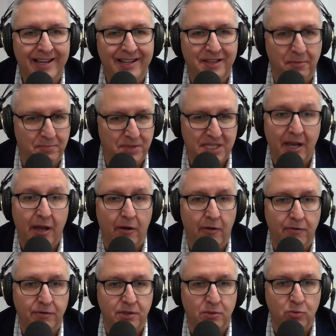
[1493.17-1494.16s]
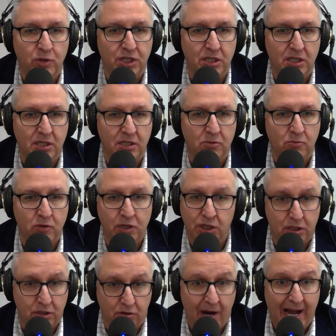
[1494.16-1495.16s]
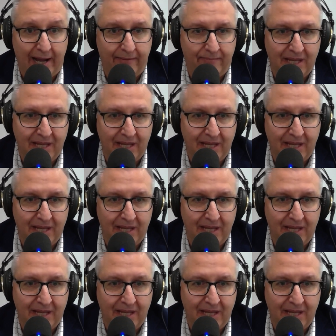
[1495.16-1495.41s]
themselves, which is great.